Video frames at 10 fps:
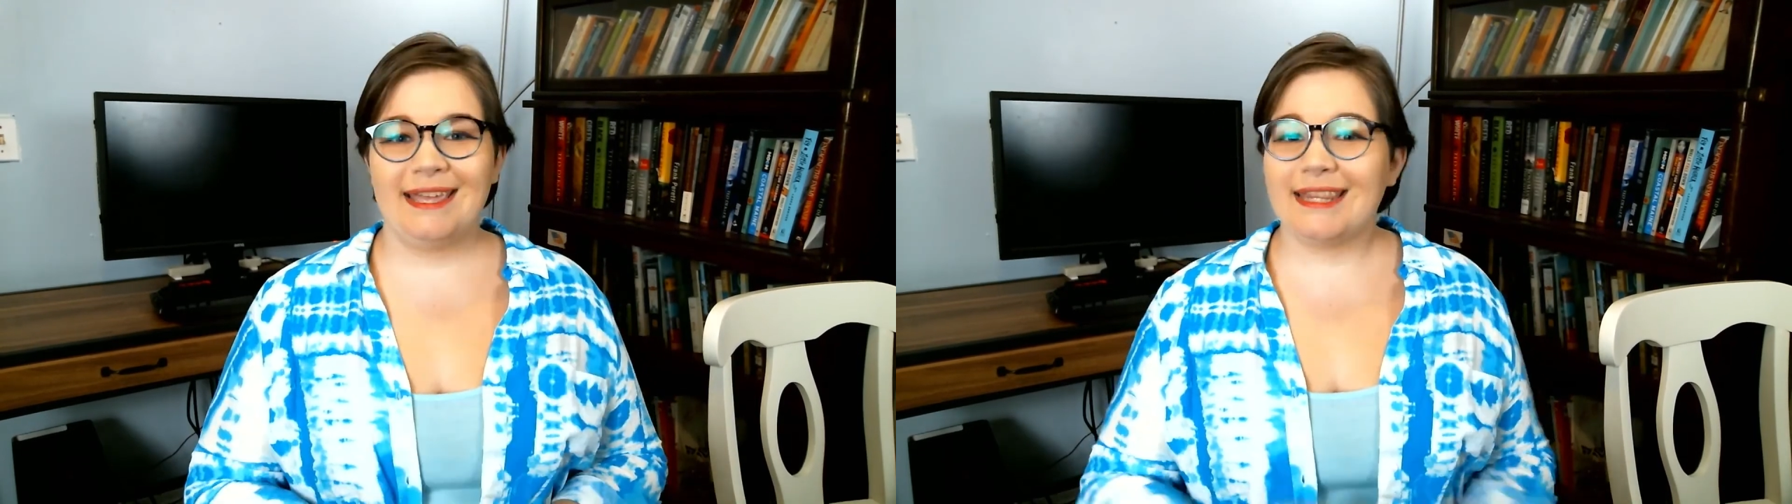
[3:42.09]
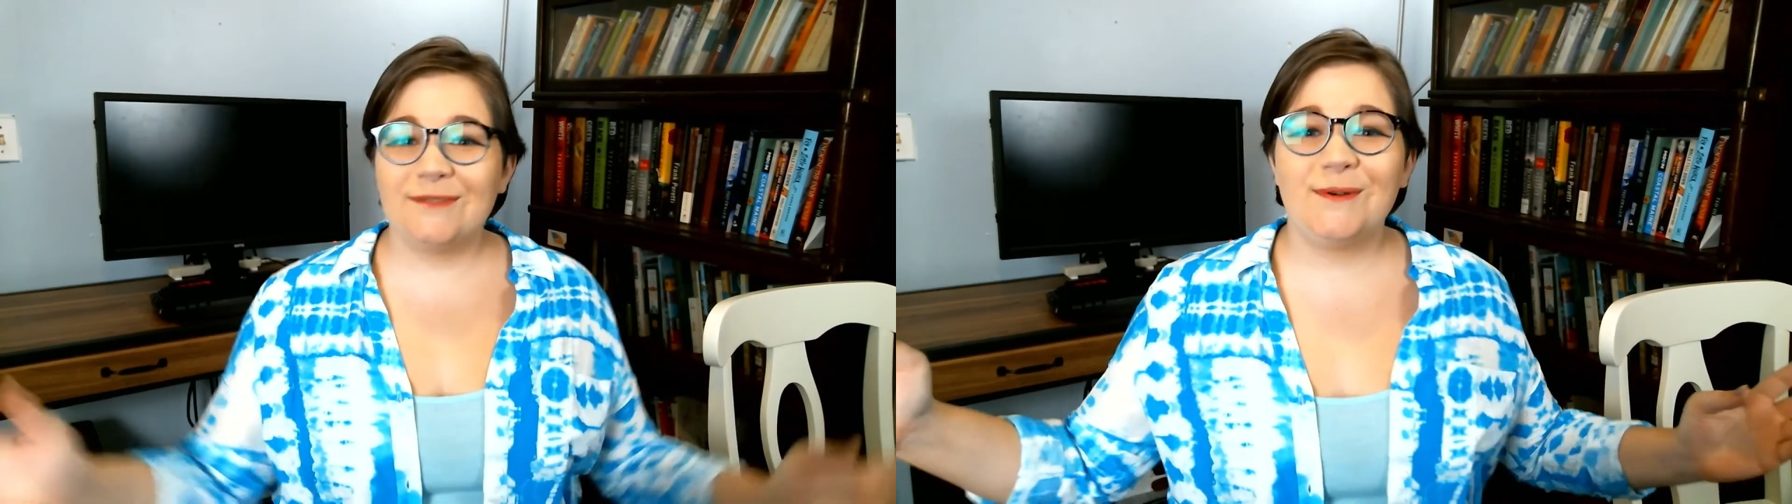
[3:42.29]

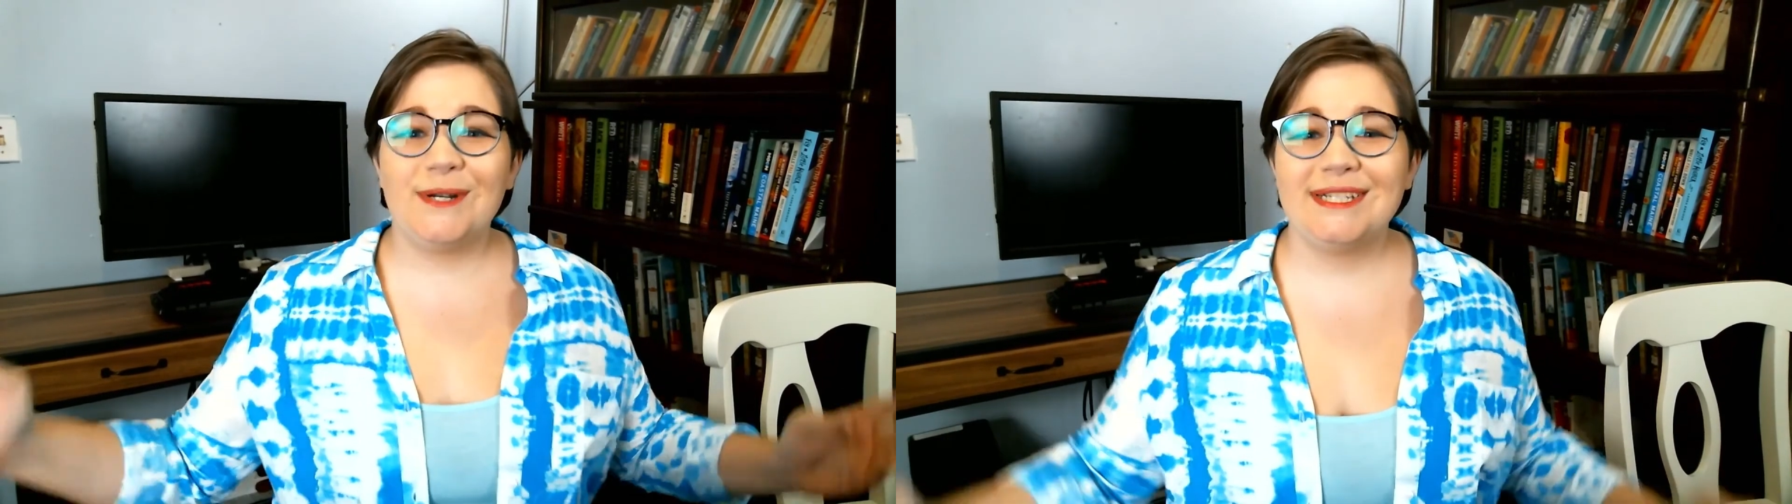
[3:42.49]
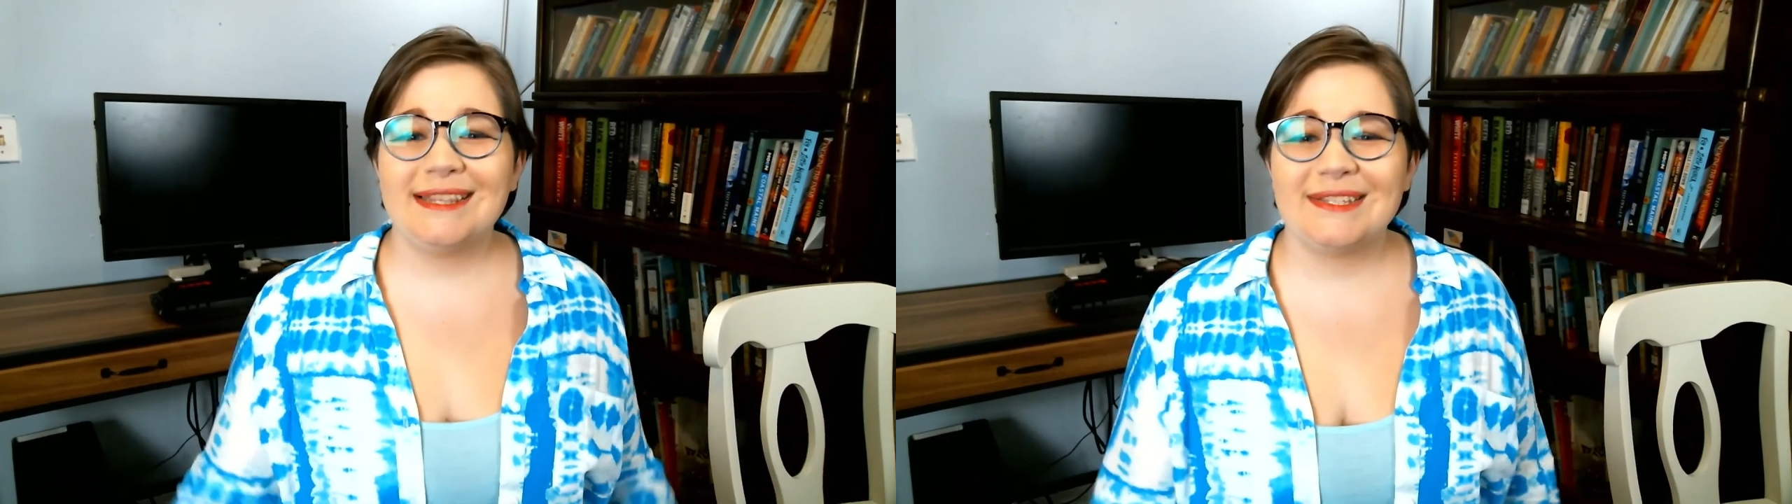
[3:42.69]
Thanks for
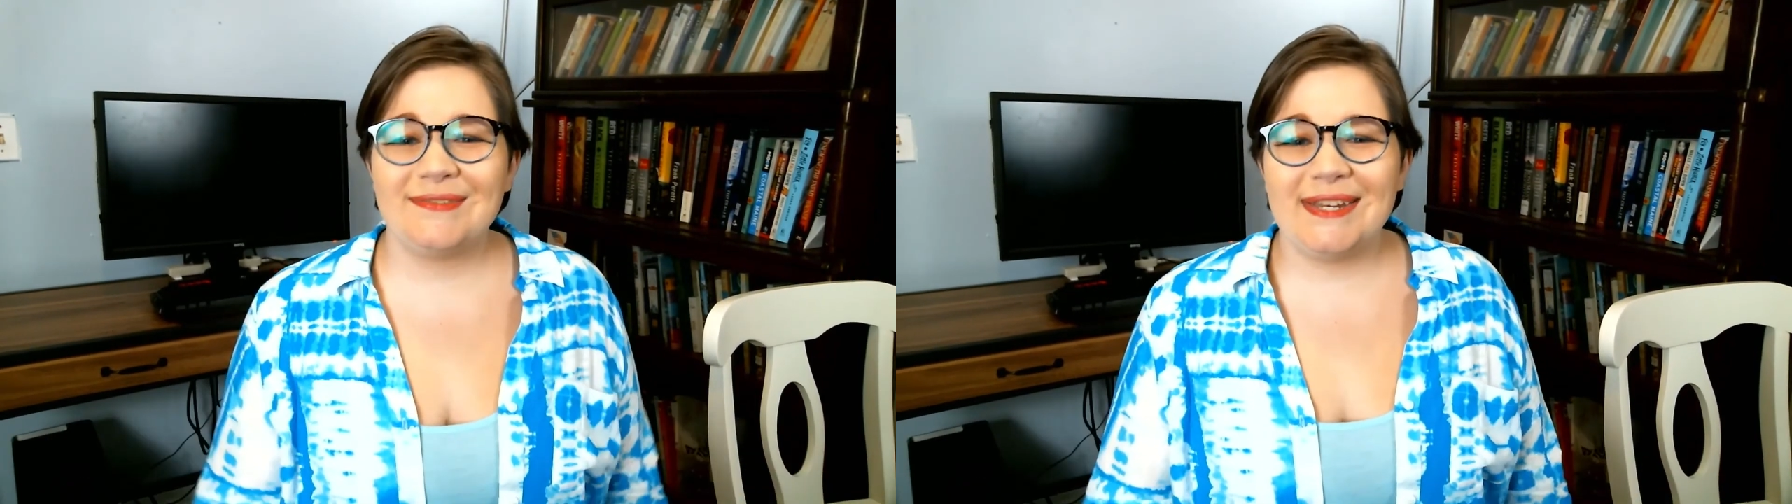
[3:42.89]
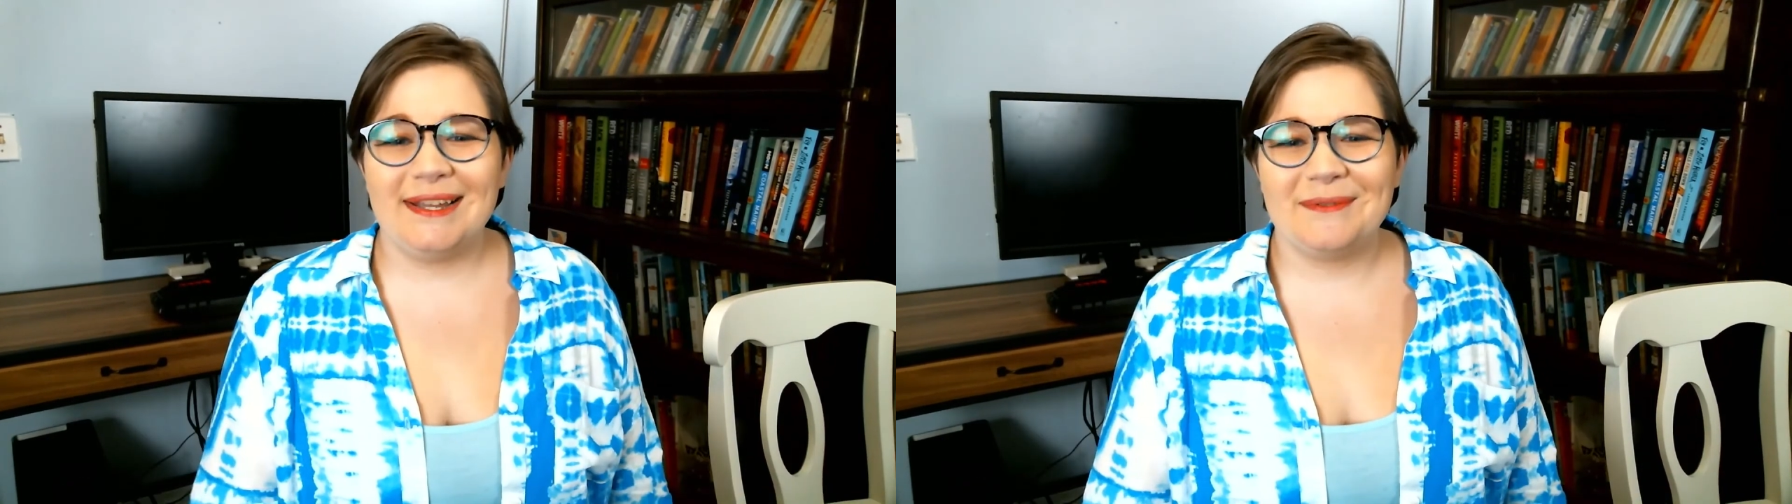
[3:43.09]
watching this
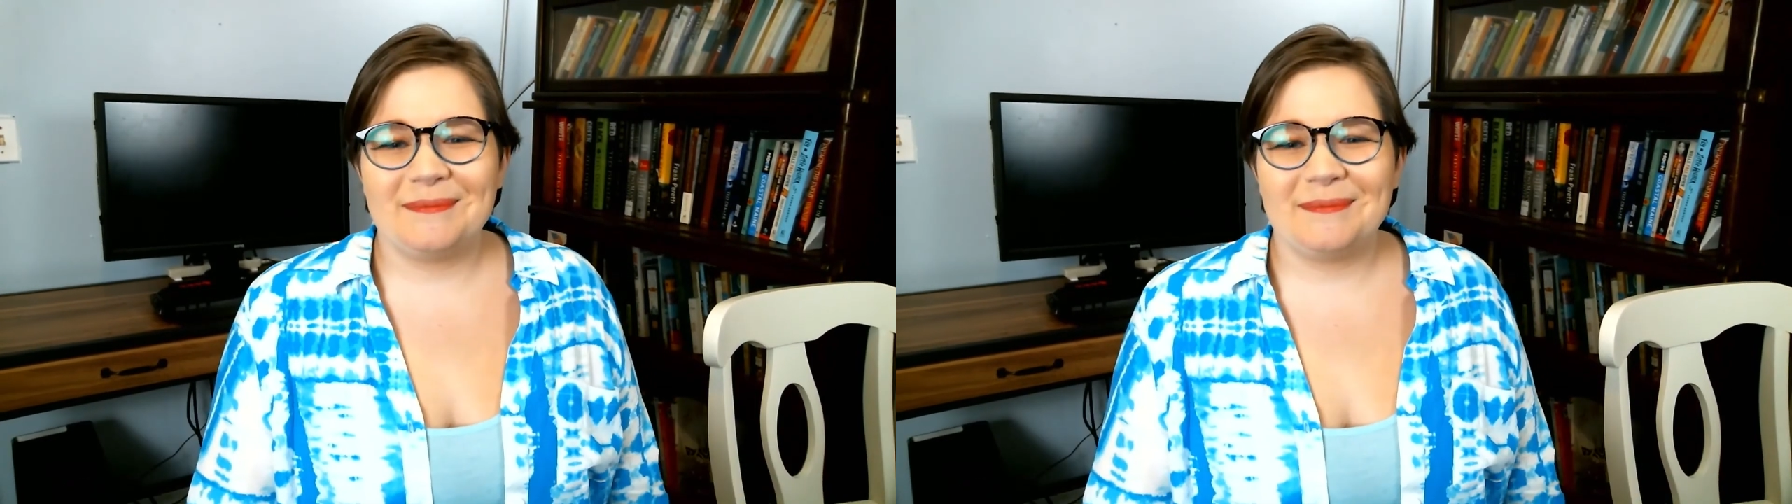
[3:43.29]
video.